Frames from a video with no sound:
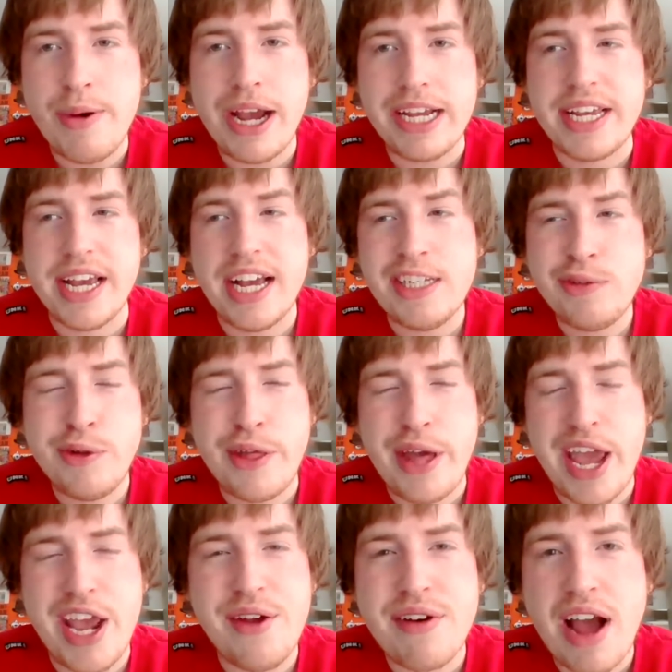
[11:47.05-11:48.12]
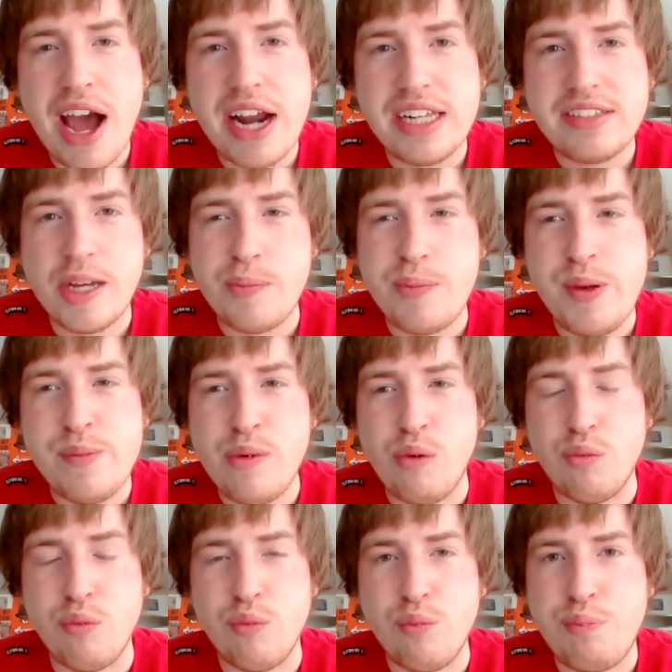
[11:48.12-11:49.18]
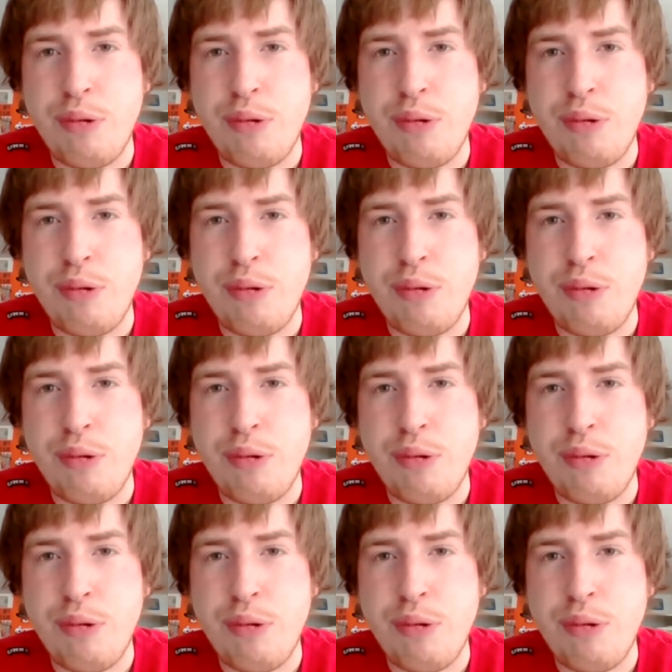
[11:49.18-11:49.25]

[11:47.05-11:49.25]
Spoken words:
I guess with A-Rod, it's like people